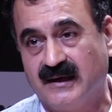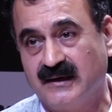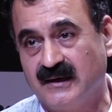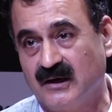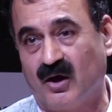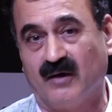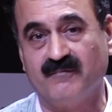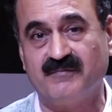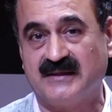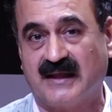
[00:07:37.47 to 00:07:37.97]

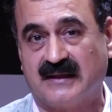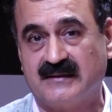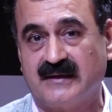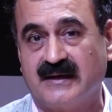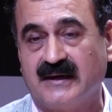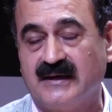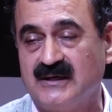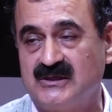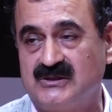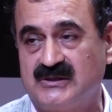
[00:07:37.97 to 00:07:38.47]
Together,
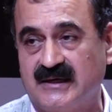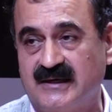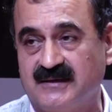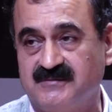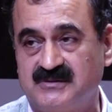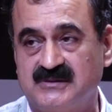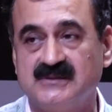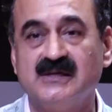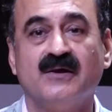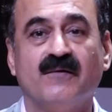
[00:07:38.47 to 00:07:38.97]
along with other
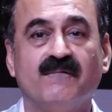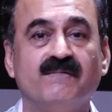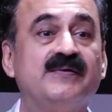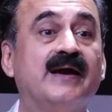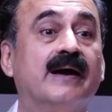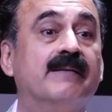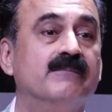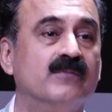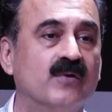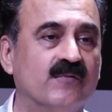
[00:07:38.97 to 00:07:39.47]

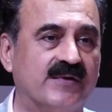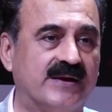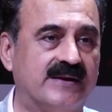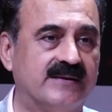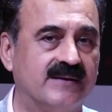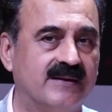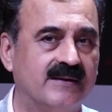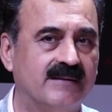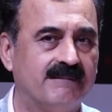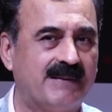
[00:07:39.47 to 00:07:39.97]
initiatives, we
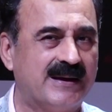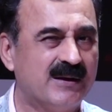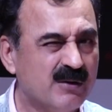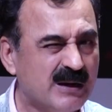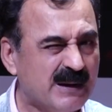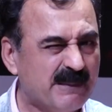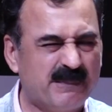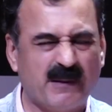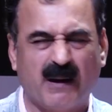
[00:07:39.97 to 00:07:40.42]
are moving.